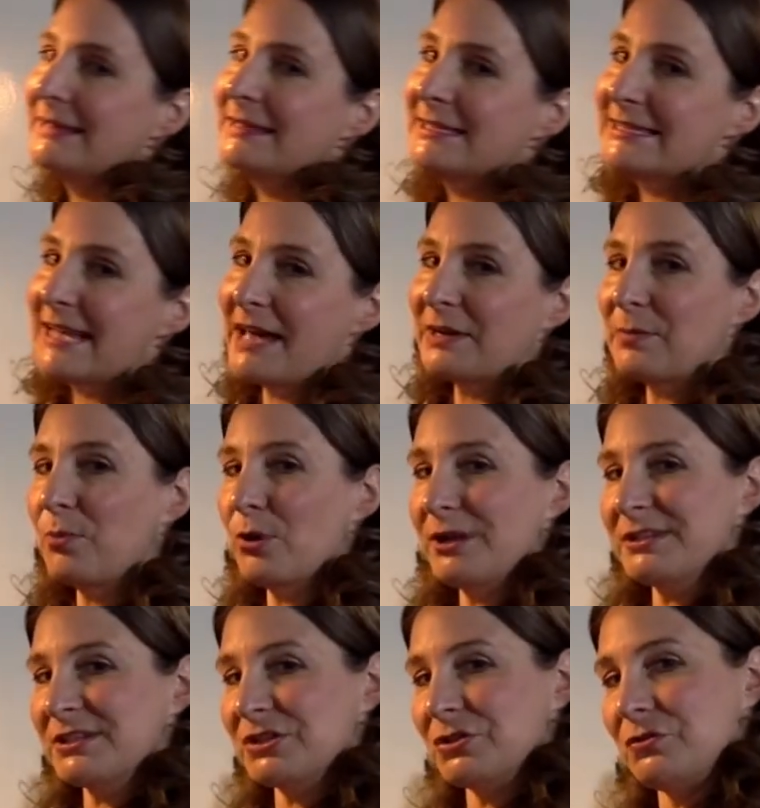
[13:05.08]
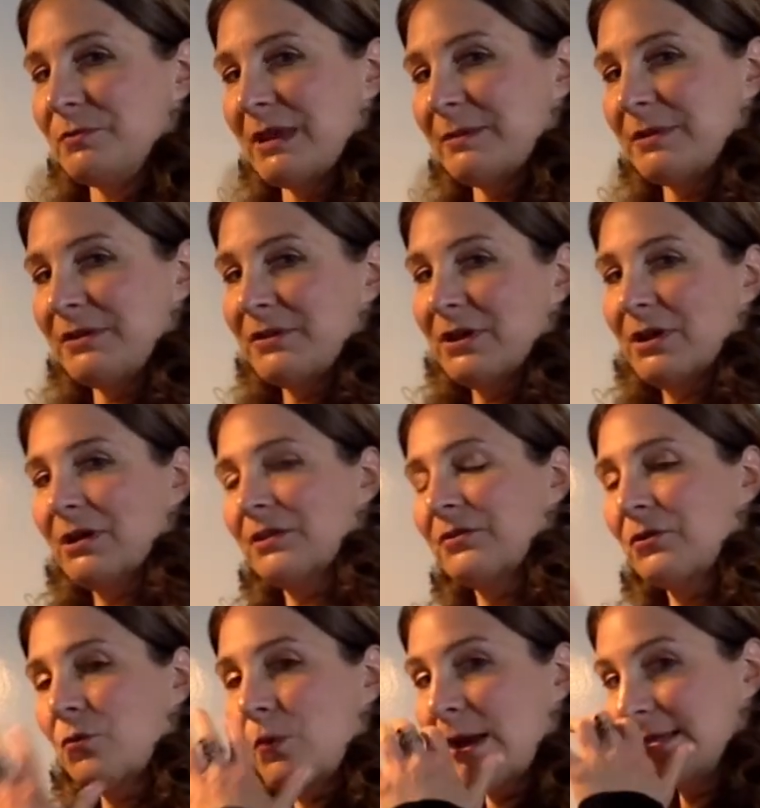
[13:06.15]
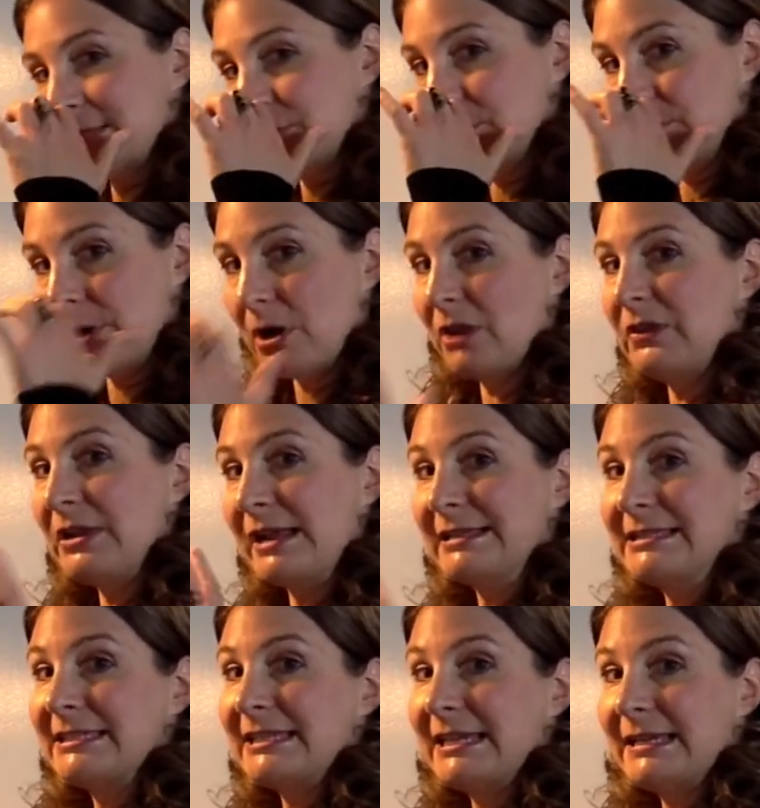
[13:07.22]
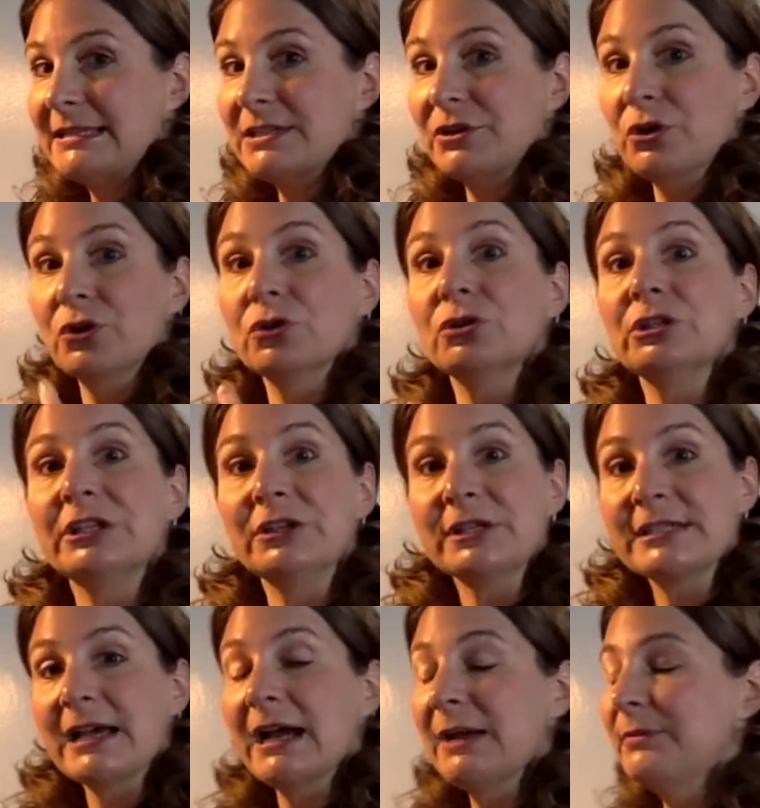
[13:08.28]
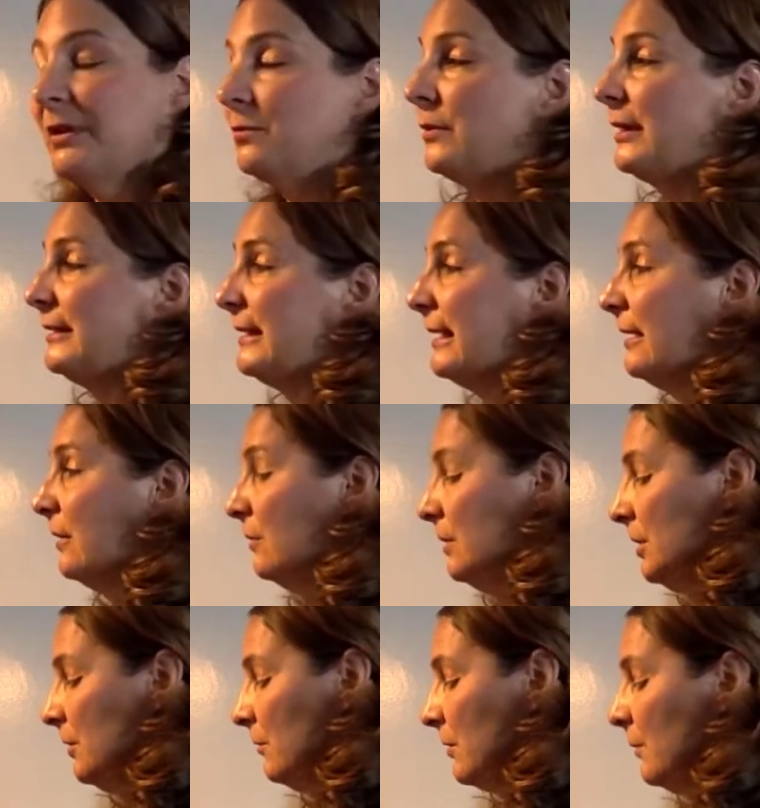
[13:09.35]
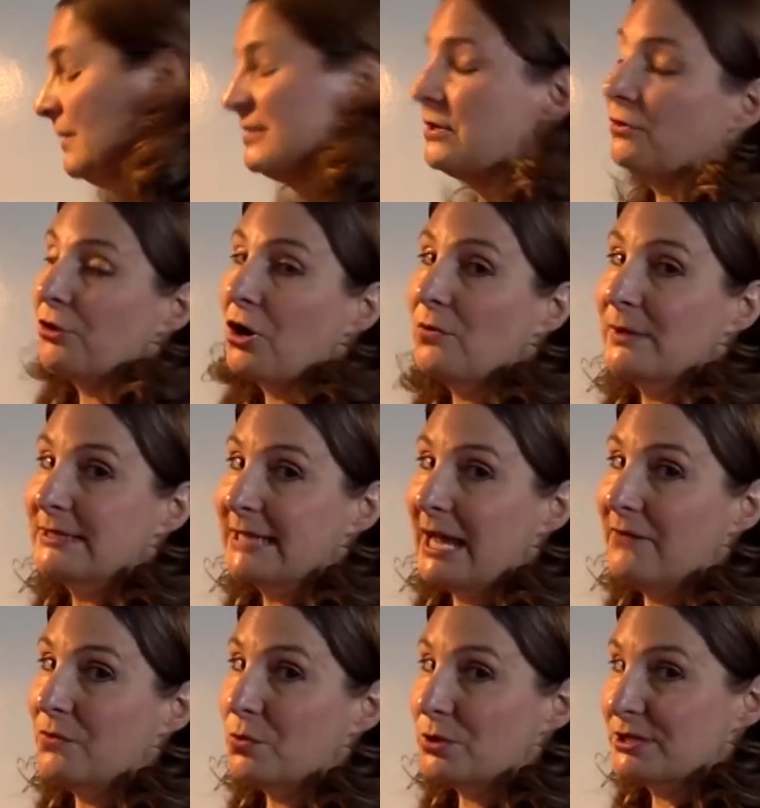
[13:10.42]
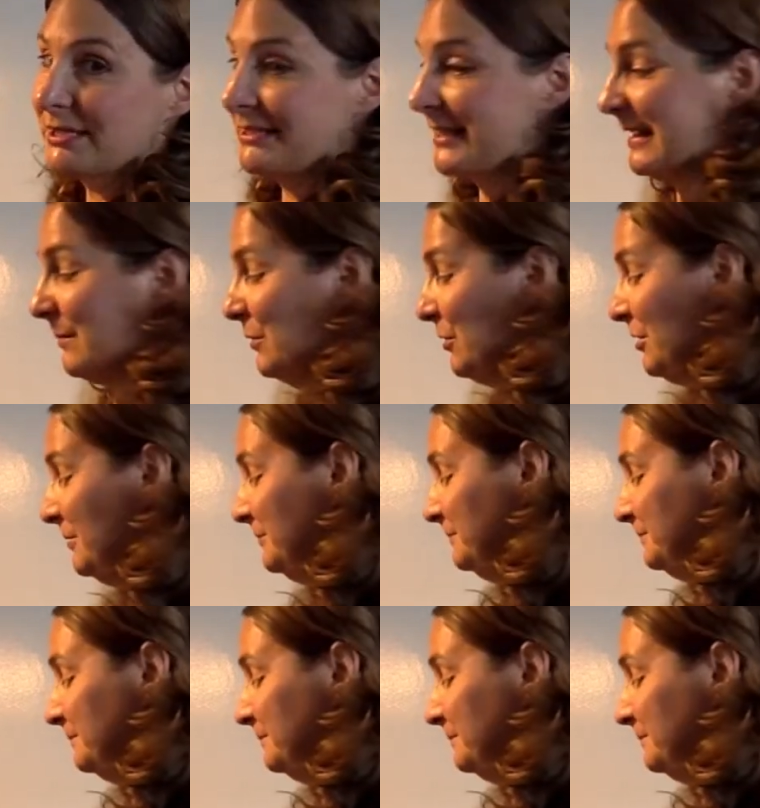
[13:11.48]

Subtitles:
this kind of points to maybe the western part of the United States, an earlier time than right now, where we don't always have horses anymore.